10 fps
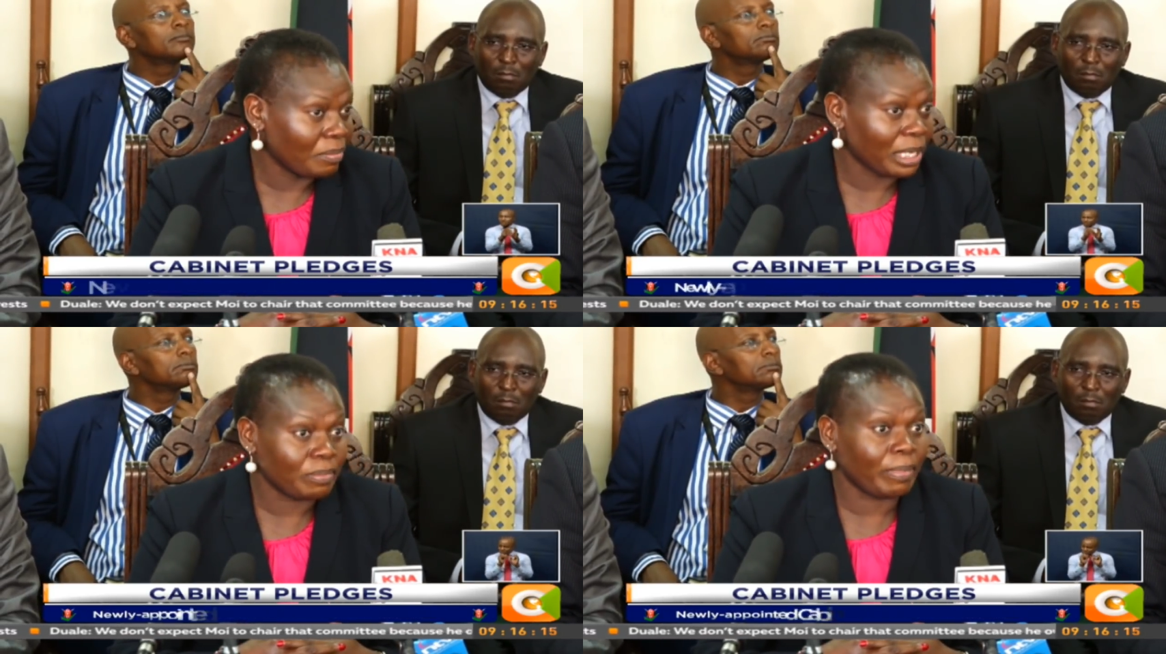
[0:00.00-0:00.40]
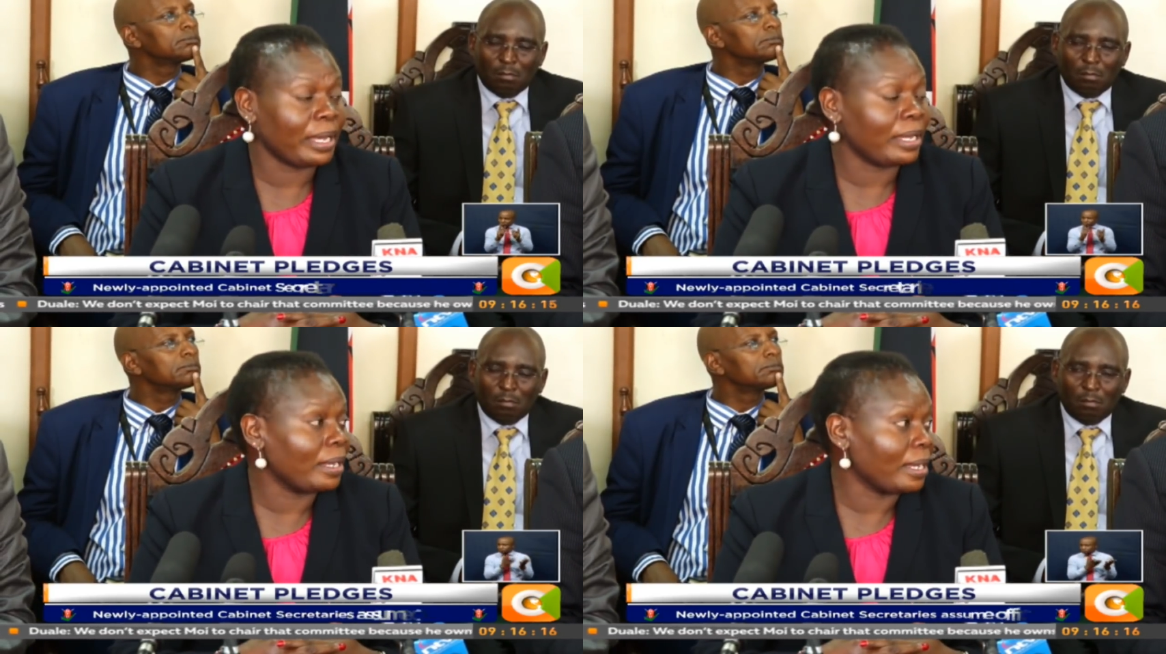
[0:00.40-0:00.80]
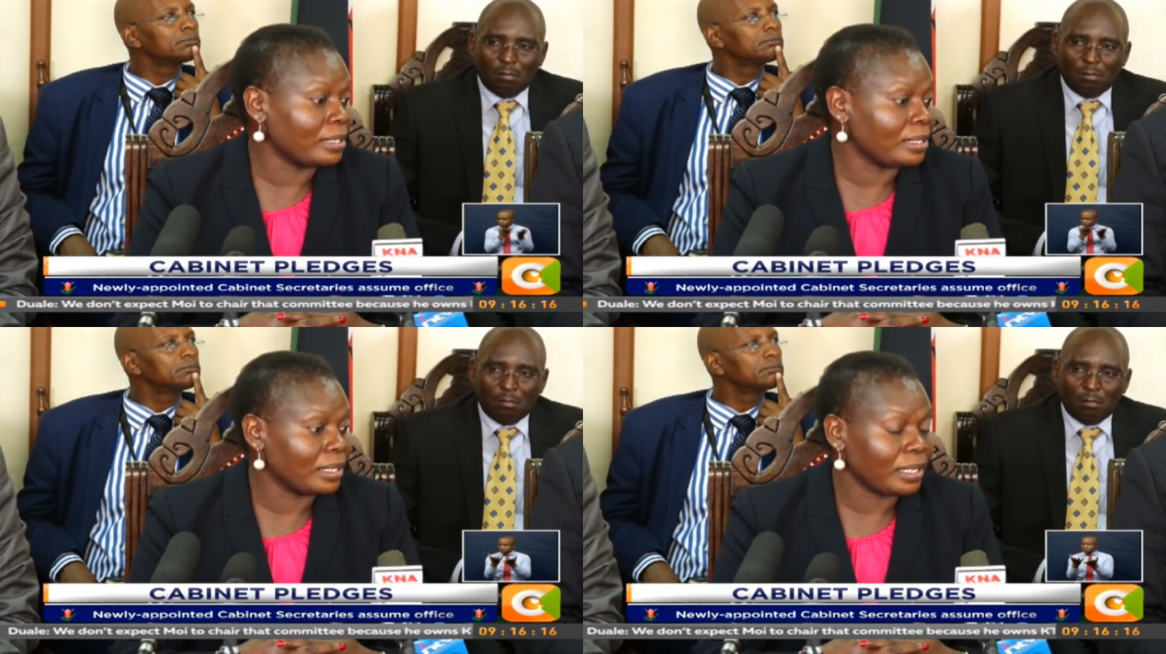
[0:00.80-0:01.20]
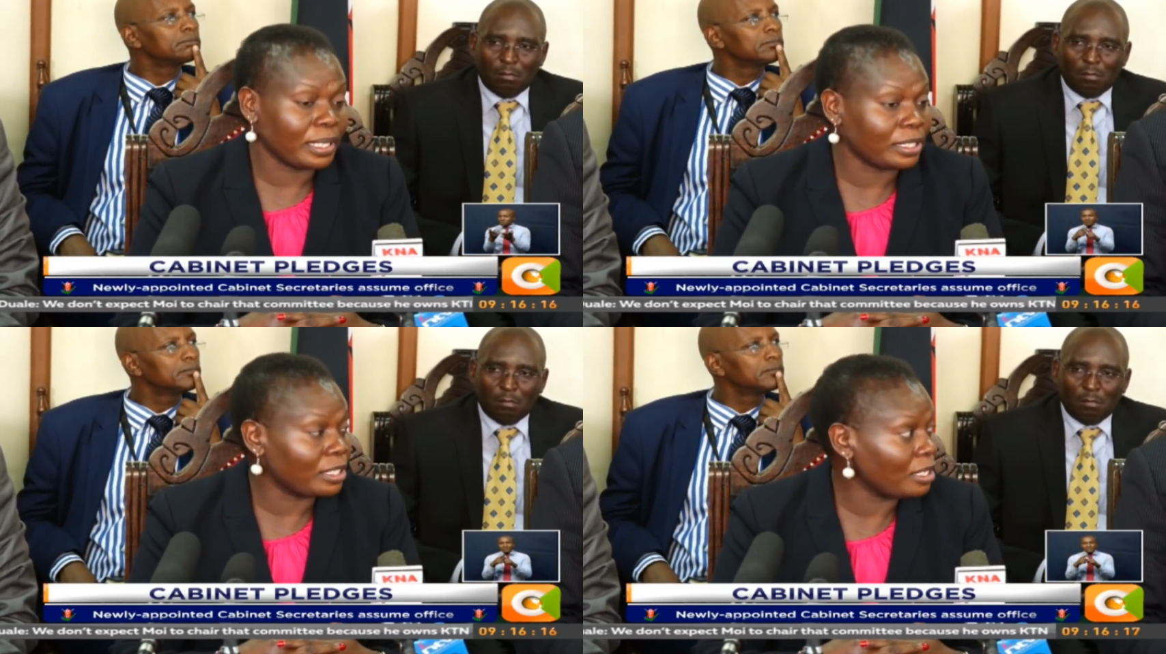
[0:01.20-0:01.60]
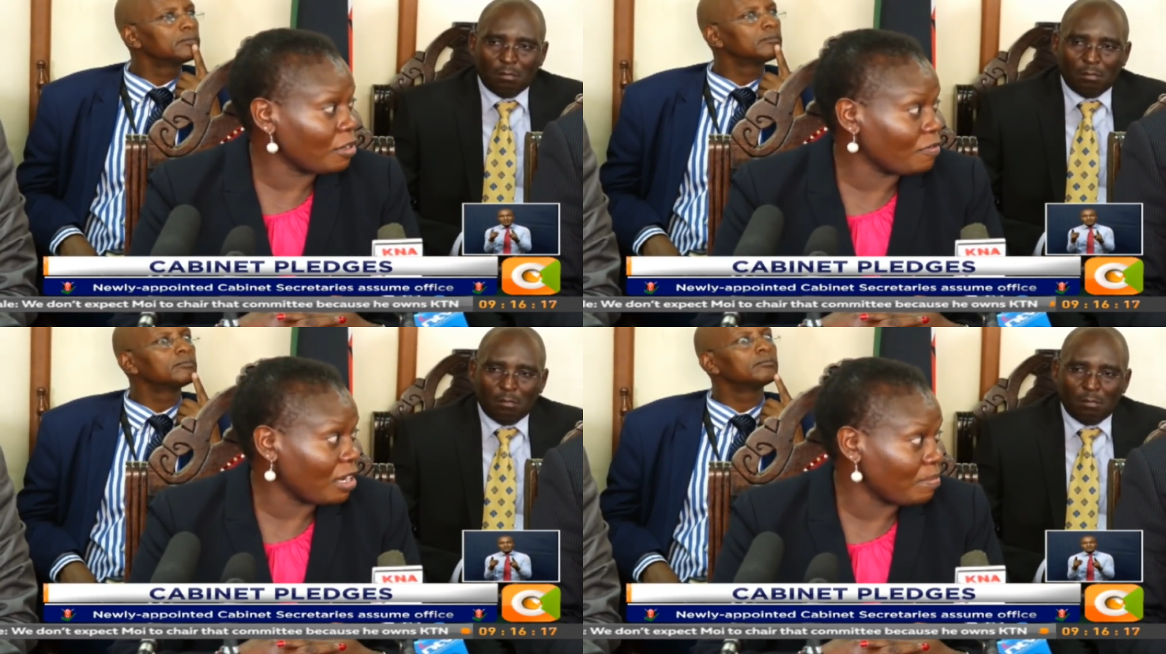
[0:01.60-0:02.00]
Speaker 1: but by and large, the
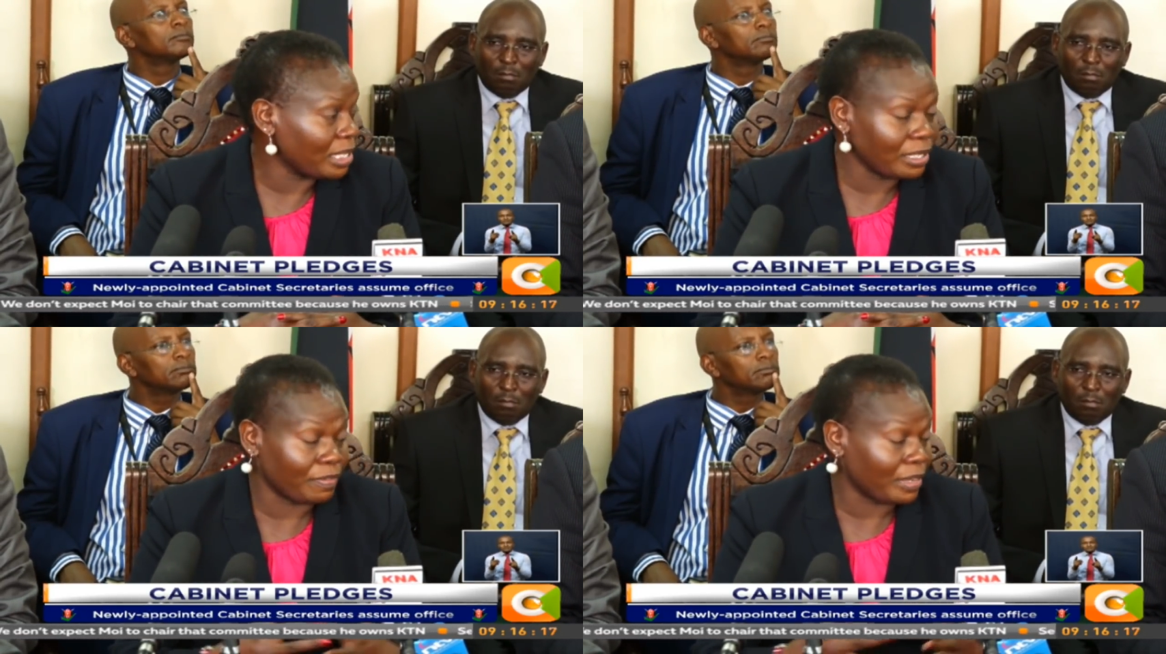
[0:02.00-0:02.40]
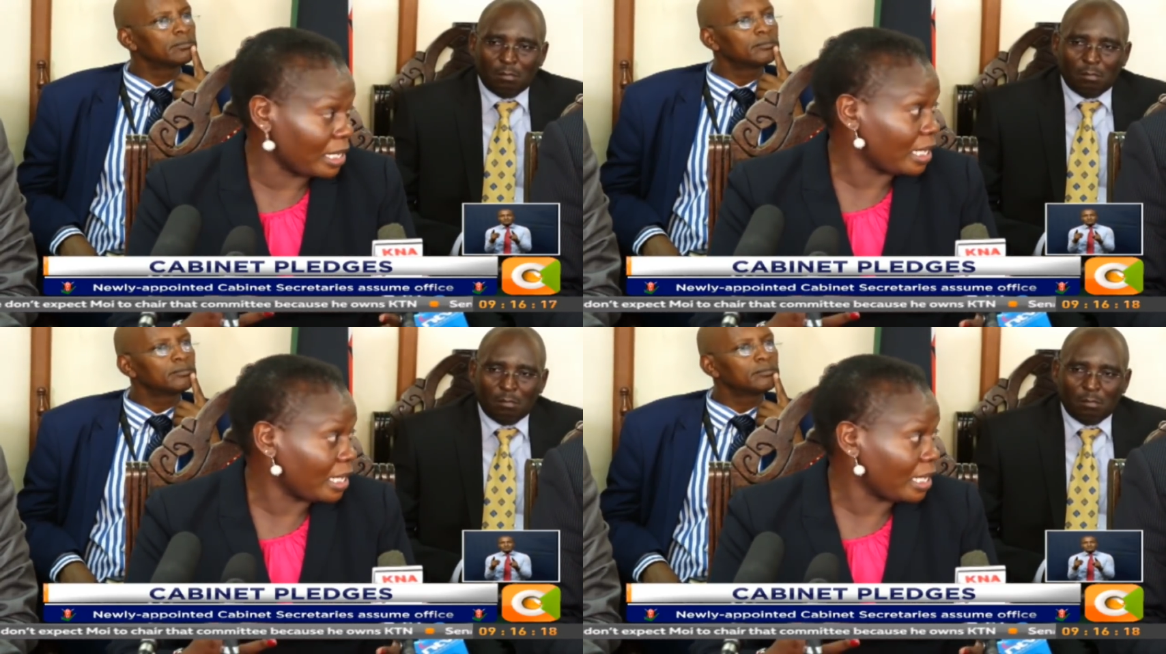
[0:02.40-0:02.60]
agenda of government is very